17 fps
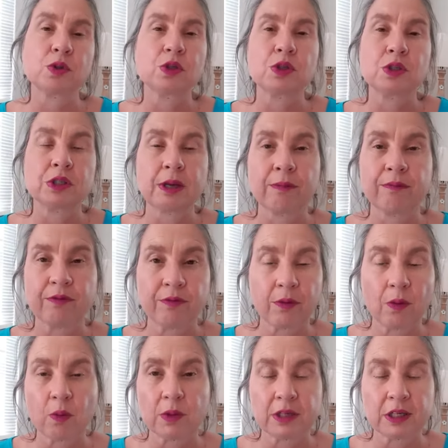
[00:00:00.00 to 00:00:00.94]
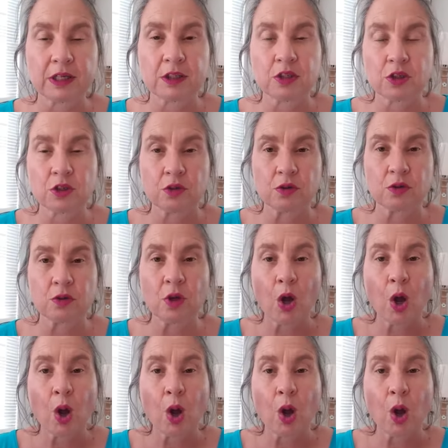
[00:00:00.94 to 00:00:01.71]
to step forward into